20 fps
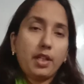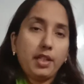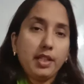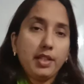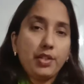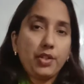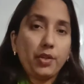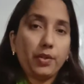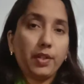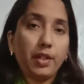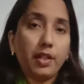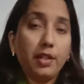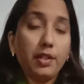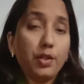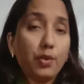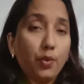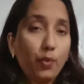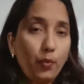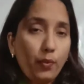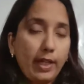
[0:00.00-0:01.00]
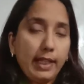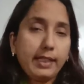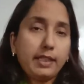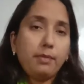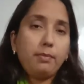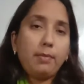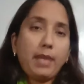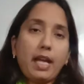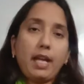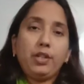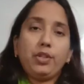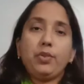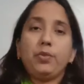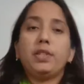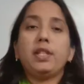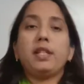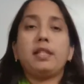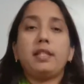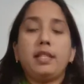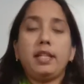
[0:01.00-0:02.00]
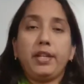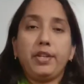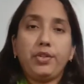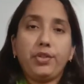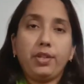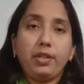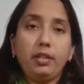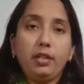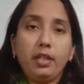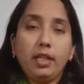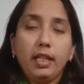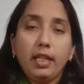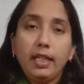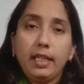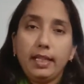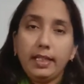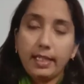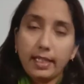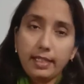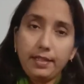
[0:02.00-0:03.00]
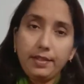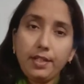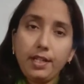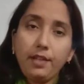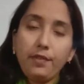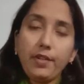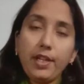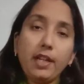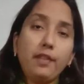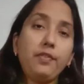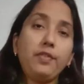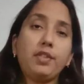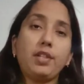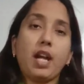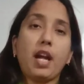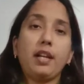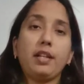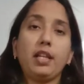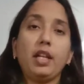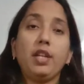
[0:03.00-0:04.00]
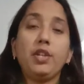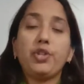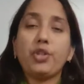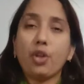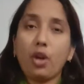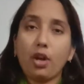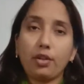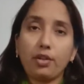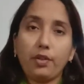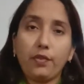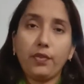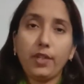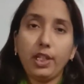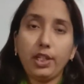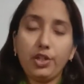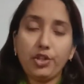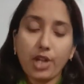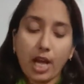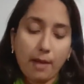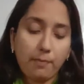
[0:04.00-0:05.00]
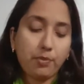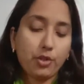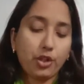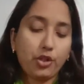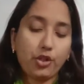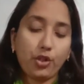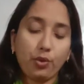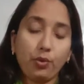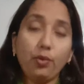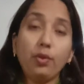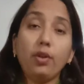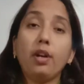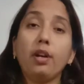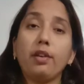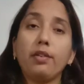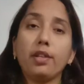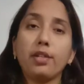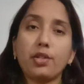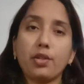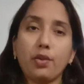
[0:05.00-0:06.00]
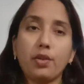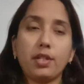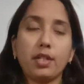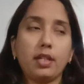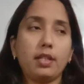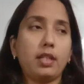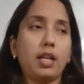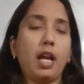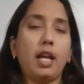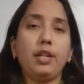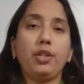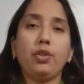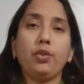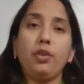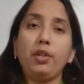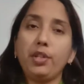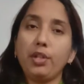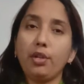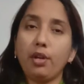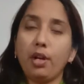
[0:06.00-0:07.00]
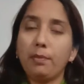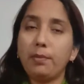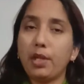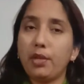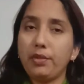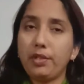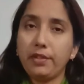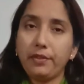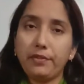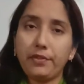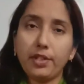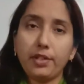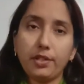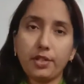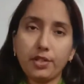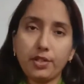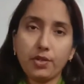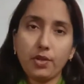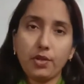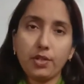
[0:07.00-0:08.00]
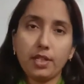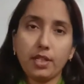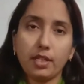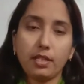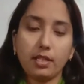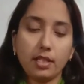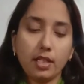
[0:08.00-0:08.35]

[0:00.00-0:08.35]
Students, welcome back to this session. Yesterday we have started Geography Chapter 2 Resources. I told you about different resources.